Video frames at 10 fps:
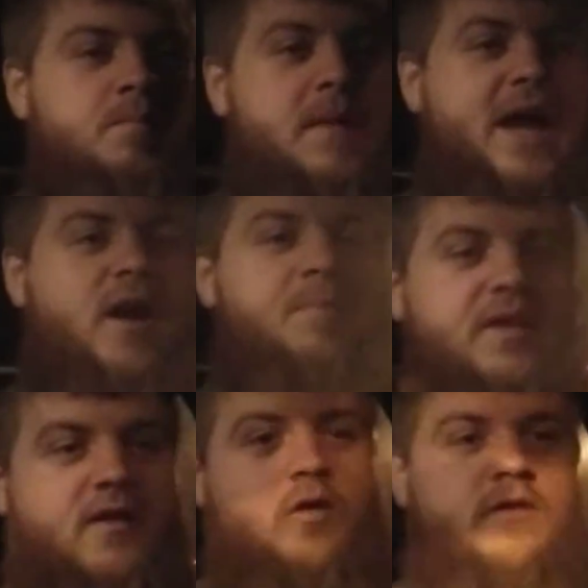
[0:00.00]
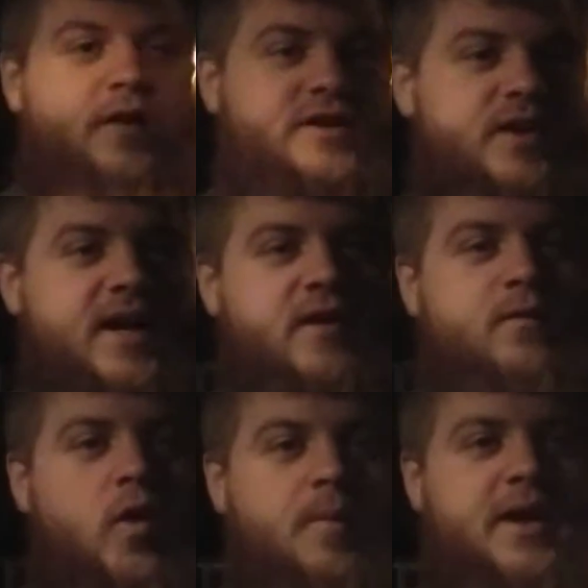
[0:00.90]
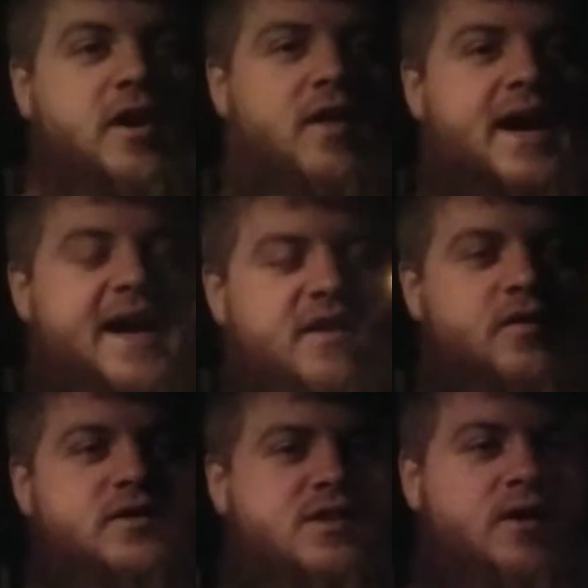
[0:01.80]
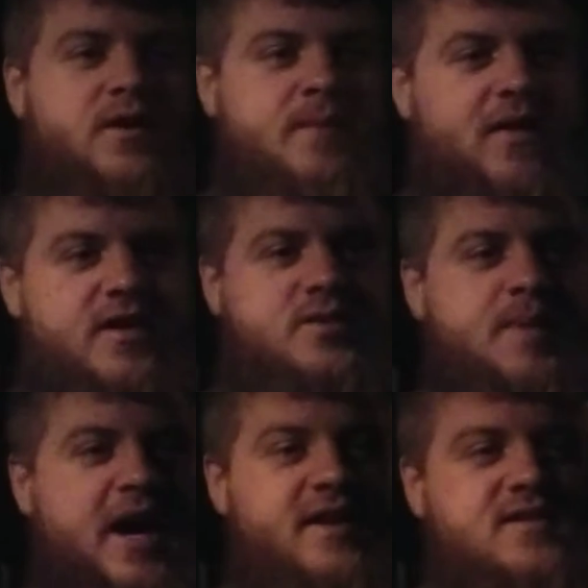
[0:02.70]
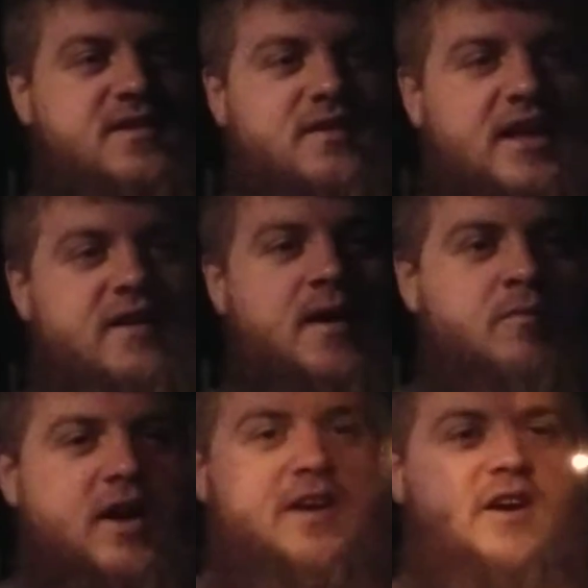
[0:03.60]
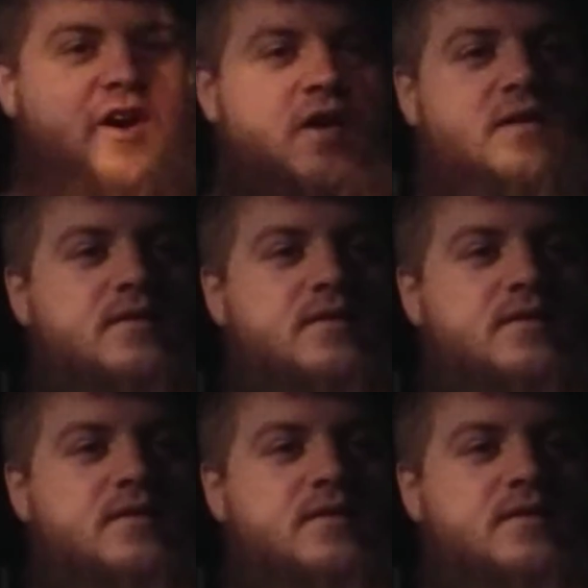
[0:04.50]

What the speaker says: made up in the refrigerator for me, and all I gotta do is throw it in my lunchbox, and then I'm ready to go.